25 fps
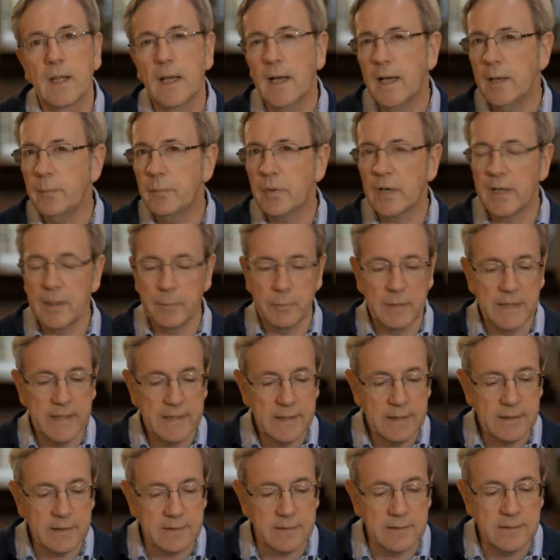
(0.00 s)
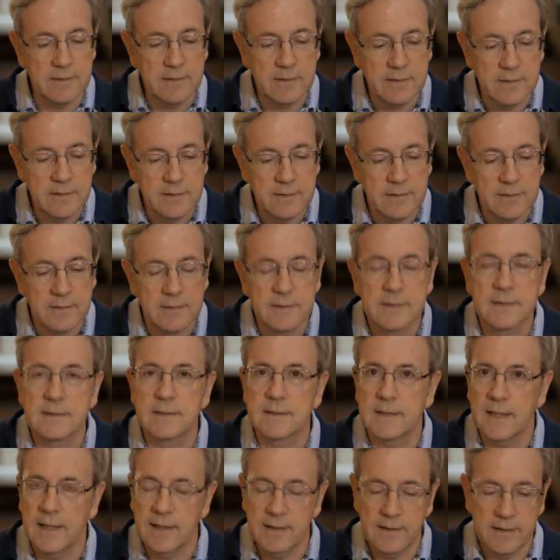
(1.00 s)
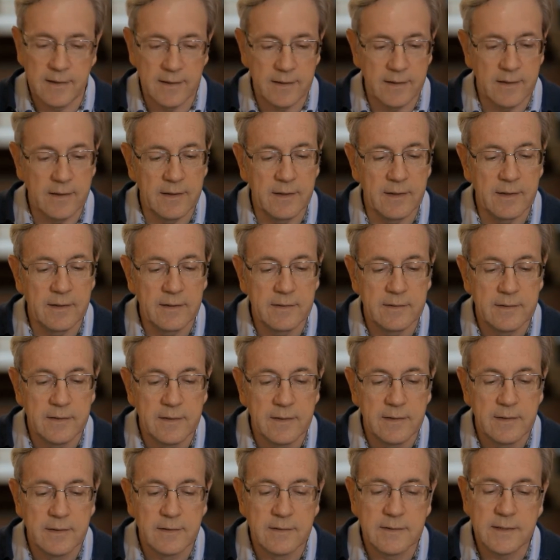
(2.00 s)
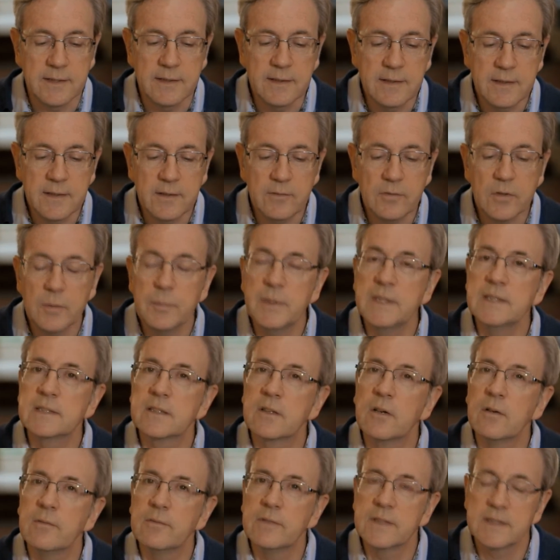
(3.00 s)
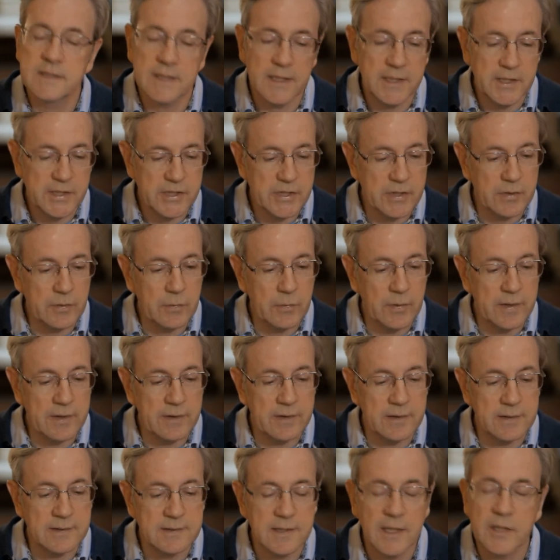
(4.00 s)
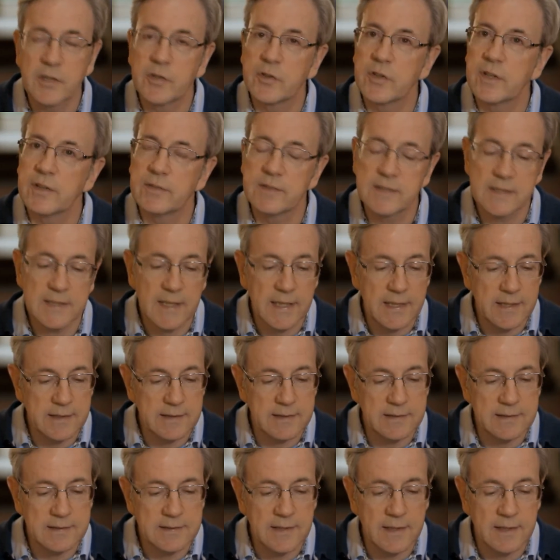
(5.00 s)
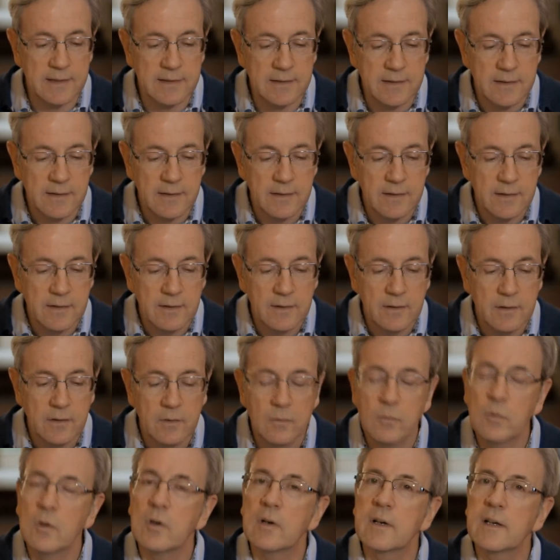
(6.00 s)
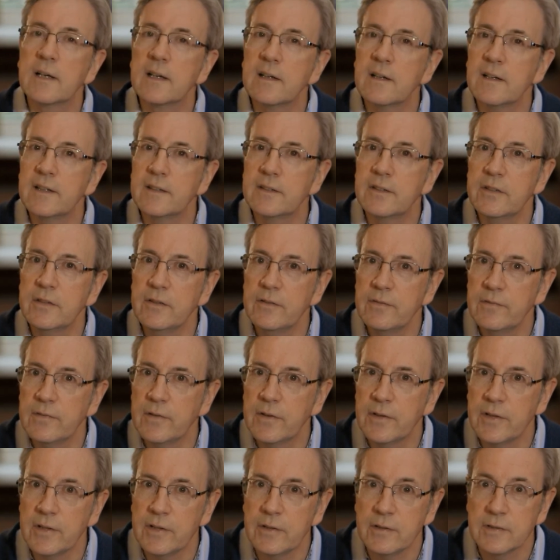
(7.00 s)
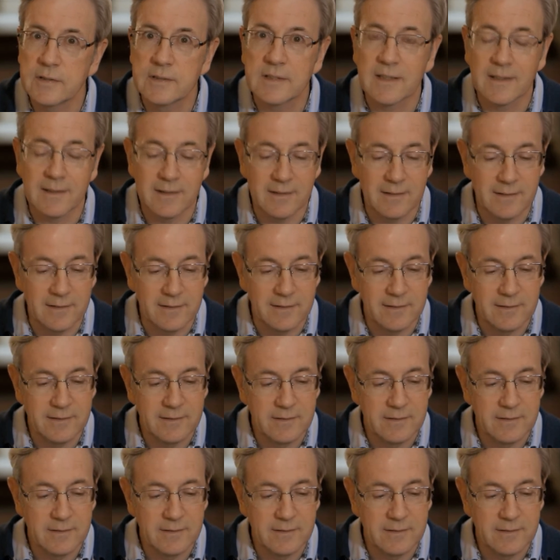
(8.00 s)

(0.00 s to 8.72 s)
Abraham Lincoln, standing there, turned from his conversation with the Secretary of State and said, "What can I do for you, son?"